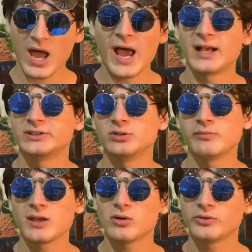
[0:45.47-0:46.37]
As you
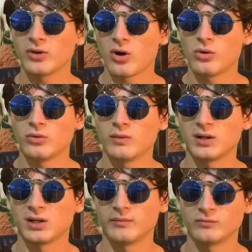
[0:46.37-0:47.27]
may all know,
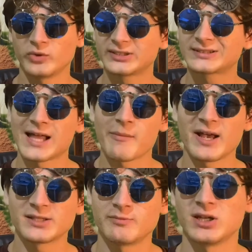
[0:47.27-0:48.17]
um, Winx Club
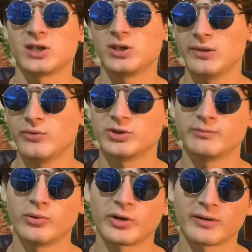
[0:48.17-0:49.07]
has been a huge
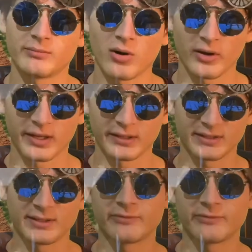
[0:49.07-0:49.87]
important point in the